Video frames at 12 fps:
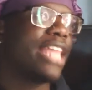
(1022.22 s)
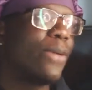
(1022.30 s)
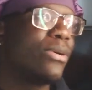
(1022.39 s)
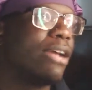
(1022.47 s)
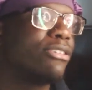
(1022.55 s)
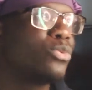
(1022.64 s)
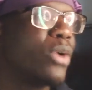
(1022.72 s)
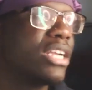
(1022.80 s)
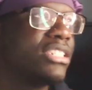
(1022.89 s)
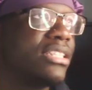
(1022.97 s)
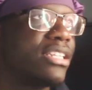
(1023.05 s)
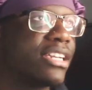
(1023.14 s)
that when I was
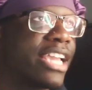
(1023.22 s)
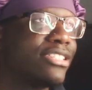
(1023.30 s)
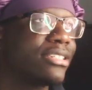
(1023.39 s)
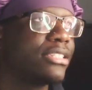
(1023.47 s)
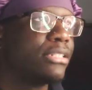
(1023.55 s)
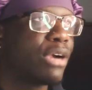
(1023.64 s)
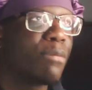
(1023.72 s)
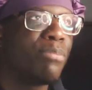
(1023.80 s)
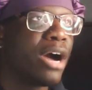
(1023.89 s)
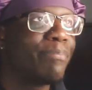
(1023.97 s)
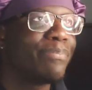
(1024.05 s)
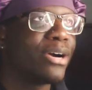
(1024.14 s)
watching the Kendrick Lamar
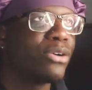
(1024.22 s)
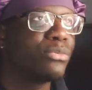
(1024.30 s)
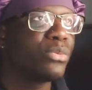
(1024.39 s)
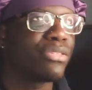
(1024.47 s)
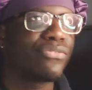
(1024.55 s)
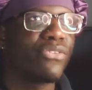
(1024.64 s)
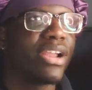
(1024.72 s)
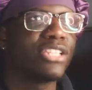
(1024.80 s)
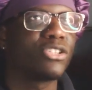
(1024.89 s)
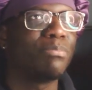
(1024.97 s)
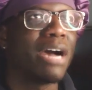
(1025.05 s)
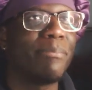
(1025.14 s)
Pop Out with Friends,
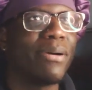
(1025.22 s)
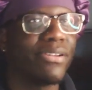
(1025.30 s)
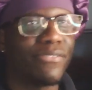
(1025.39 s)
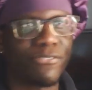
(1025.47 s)
or Pop Out and